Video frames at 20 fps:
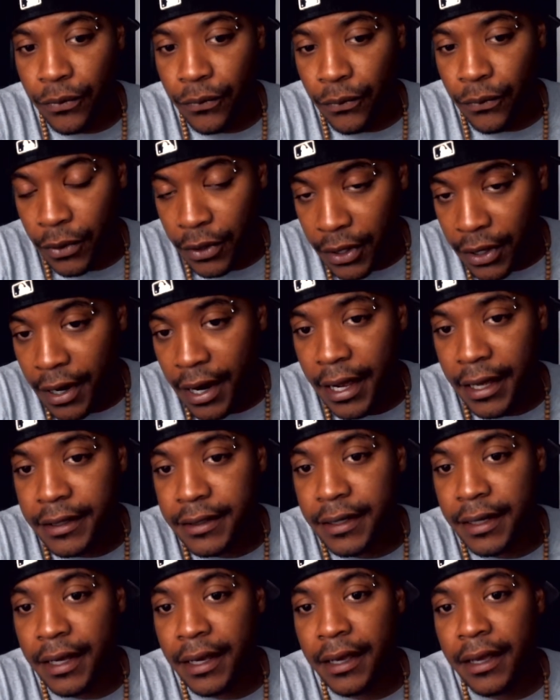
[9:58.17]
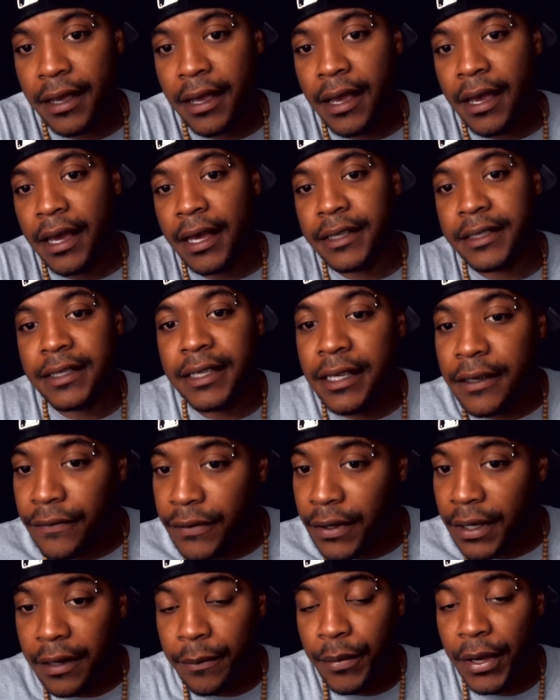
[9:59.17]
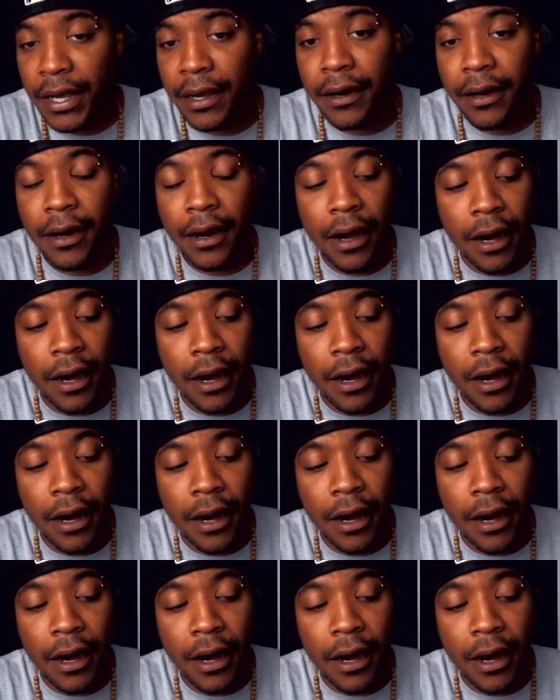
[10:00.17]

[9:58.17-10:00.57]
Where they're at today and see if they compare.